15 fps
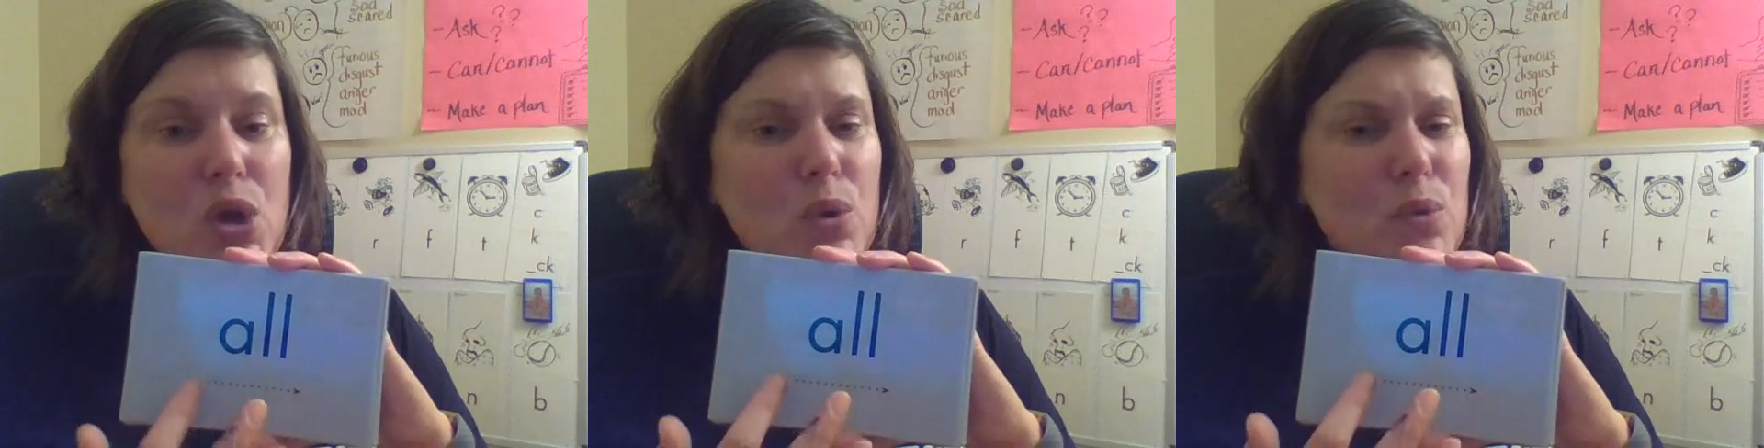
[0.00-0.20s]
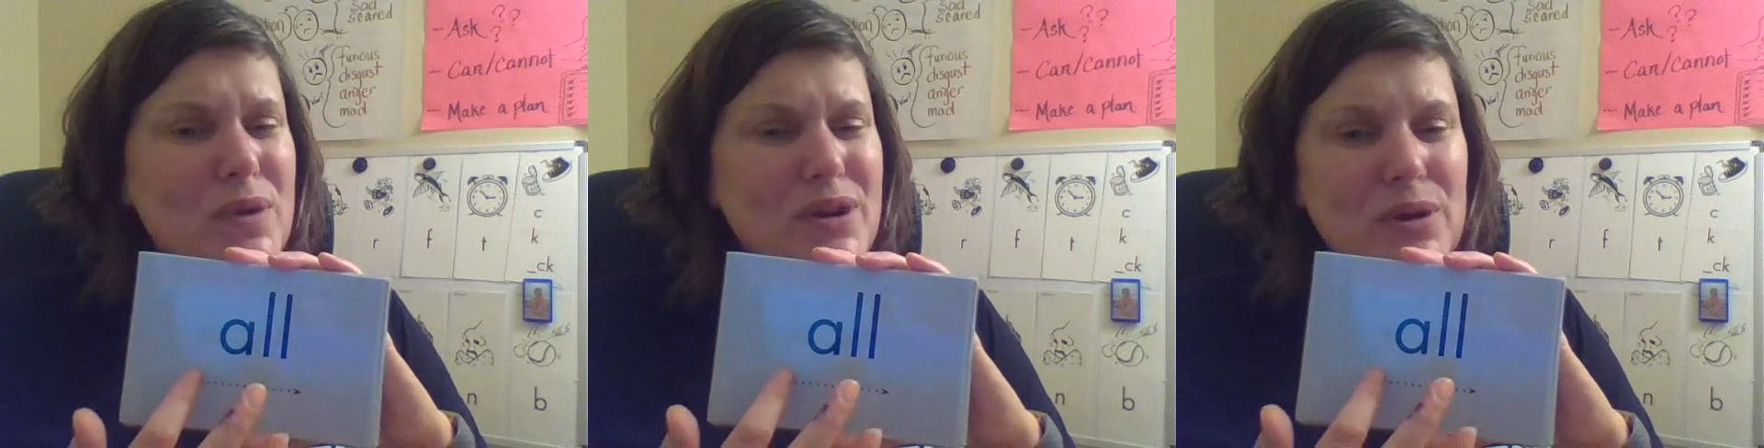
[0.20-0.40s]

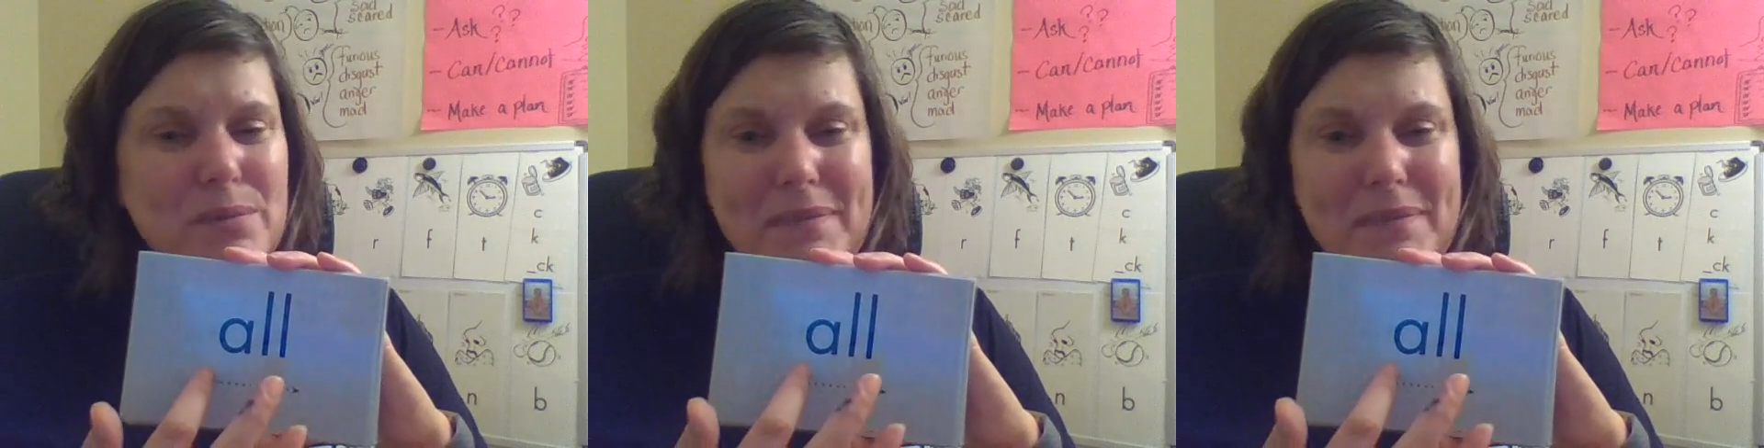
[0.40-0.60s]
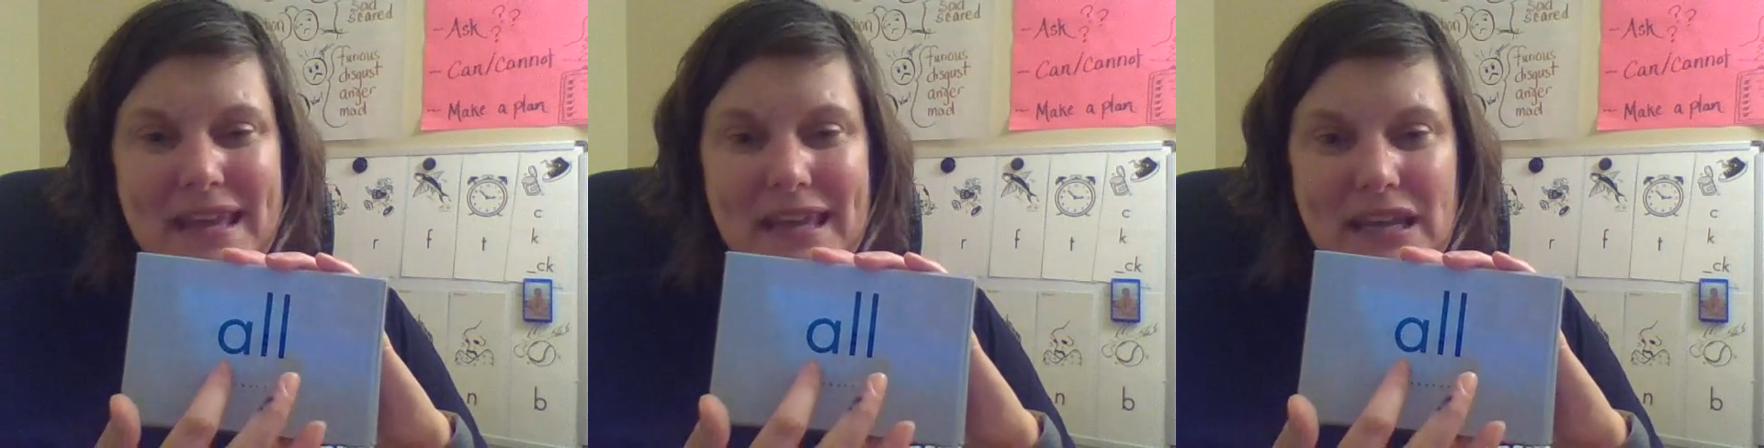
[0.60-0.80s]
we don't
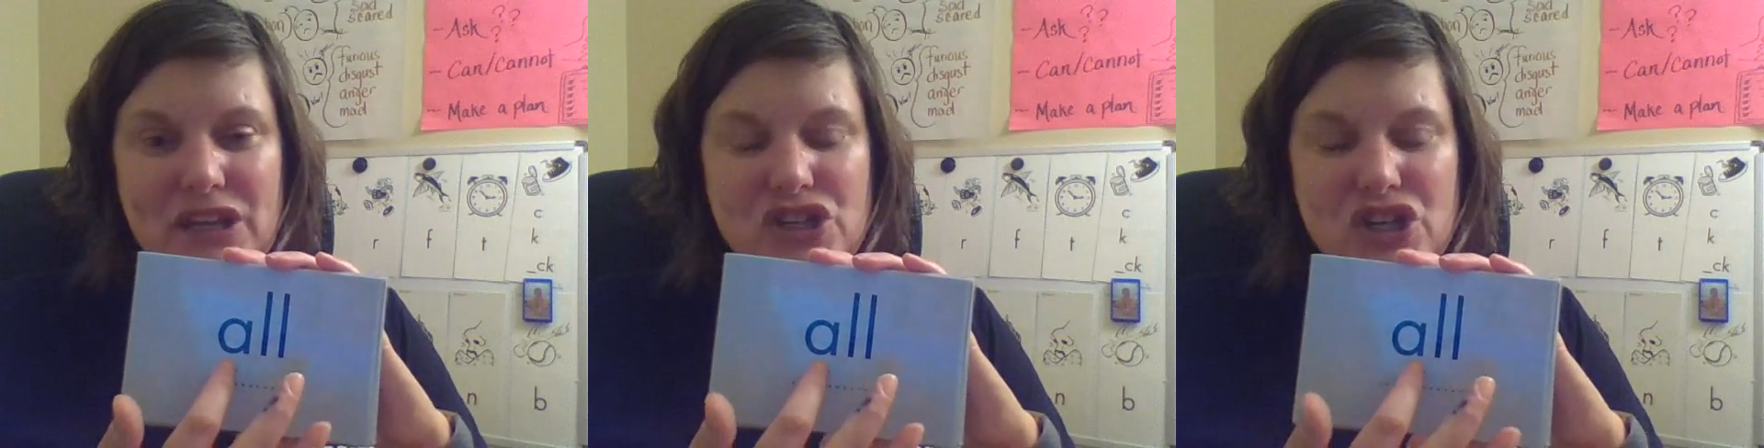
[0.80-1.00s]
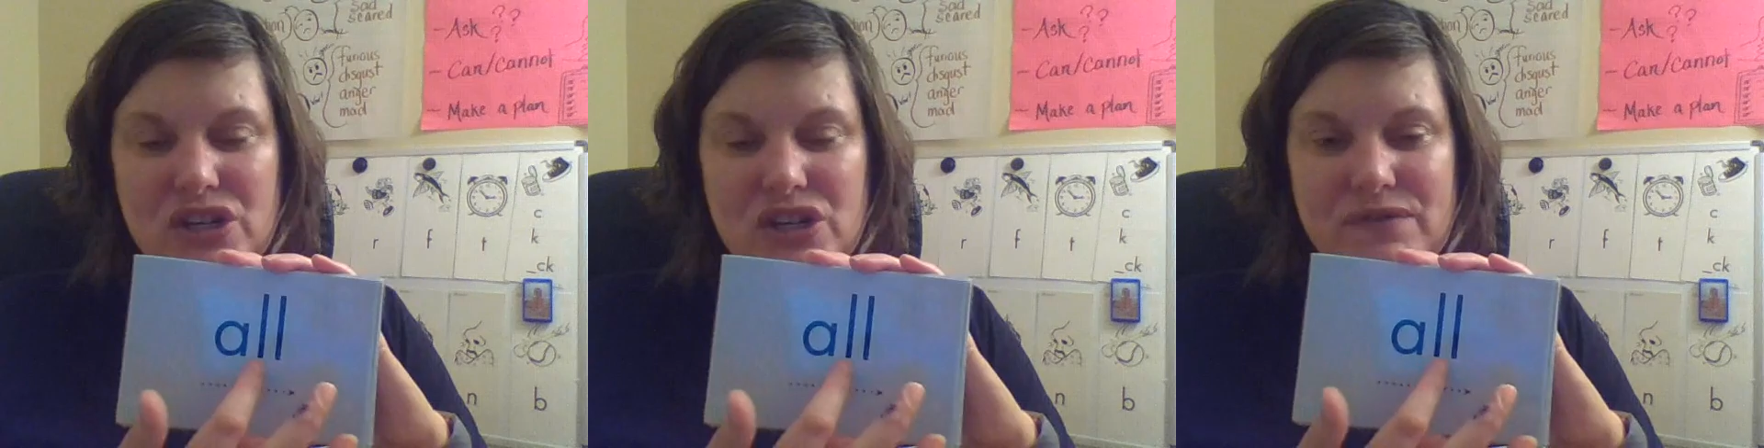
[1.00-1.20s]
make
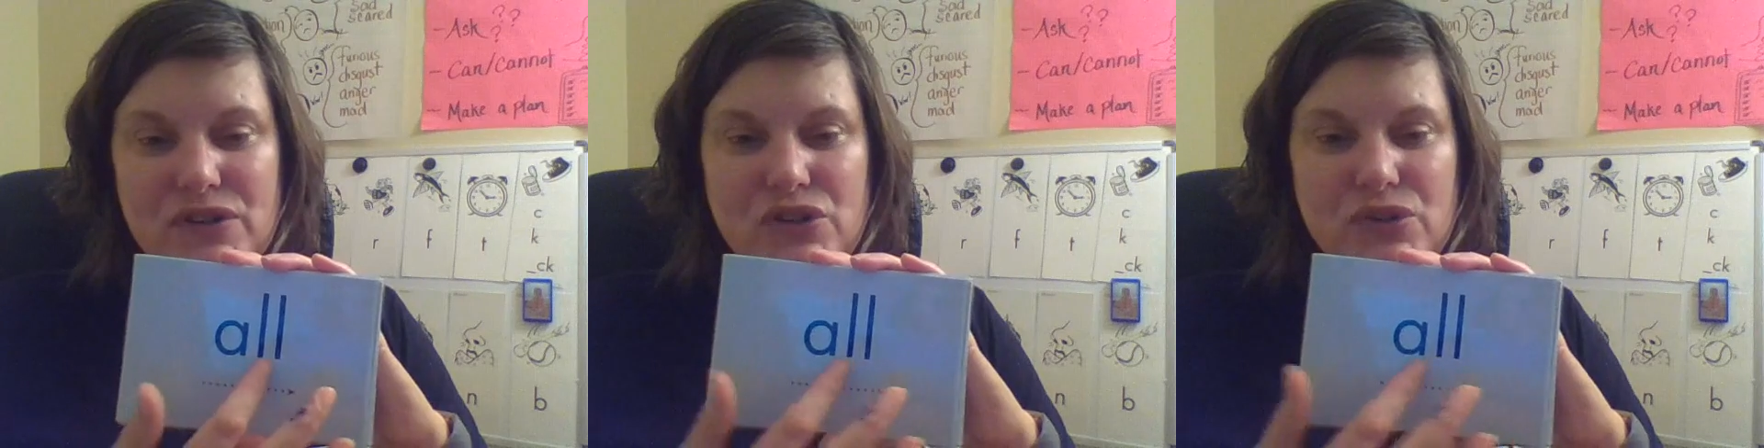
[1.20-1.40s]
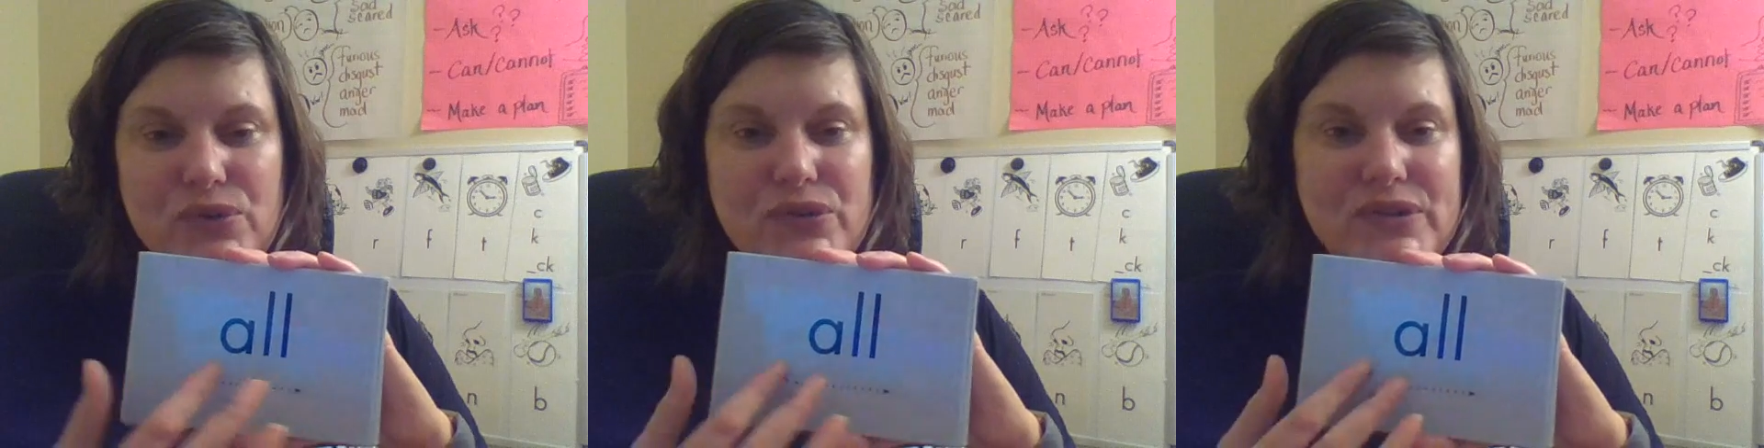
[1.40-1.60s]
each
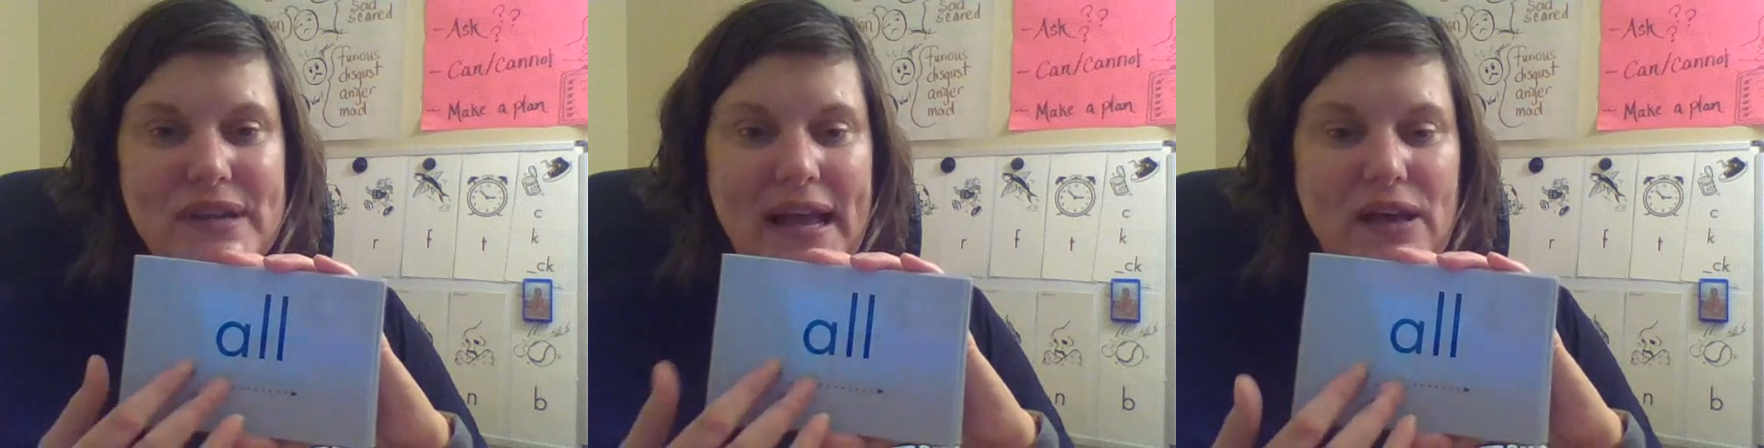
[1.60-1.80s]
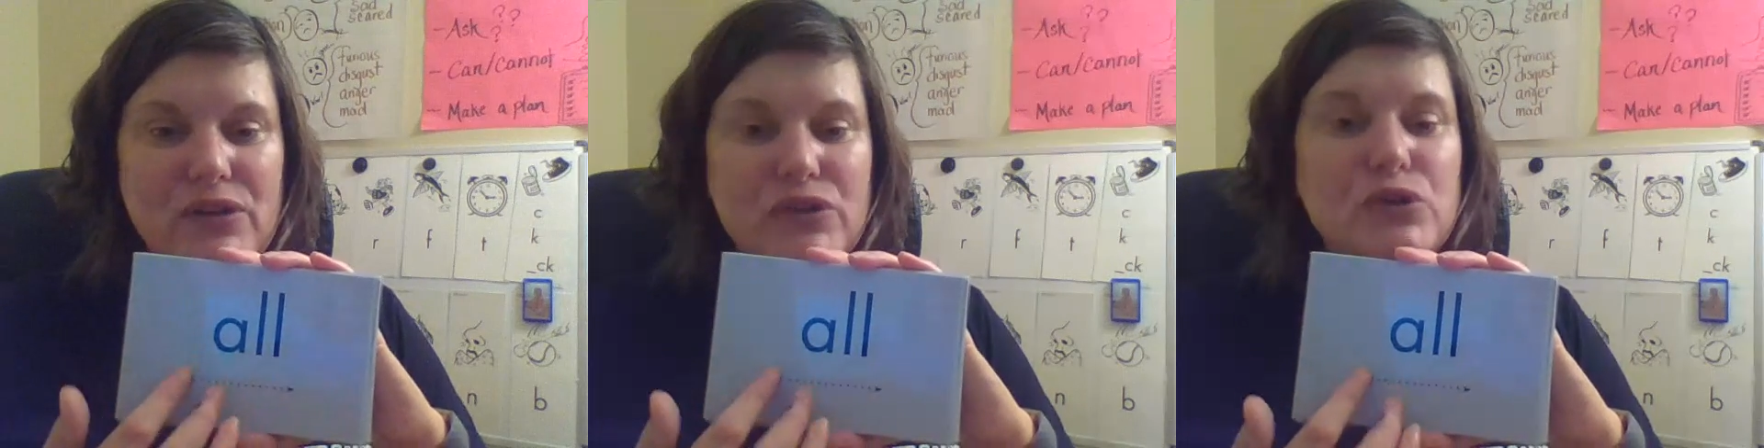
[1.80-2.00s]
individual
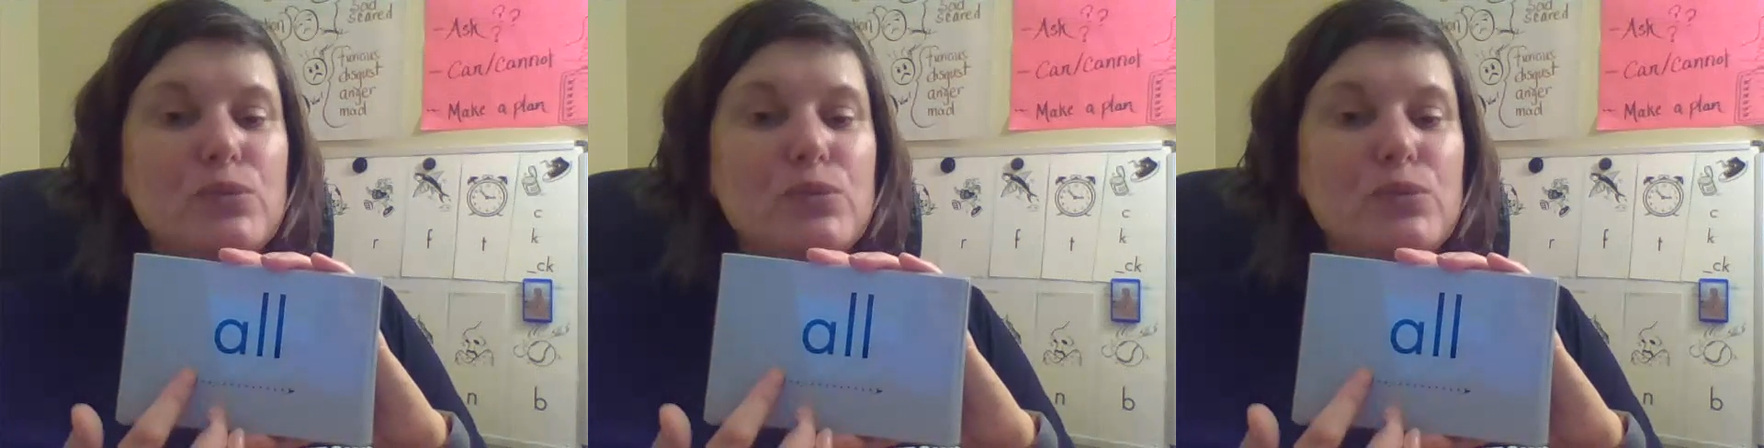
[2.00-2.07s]
sound.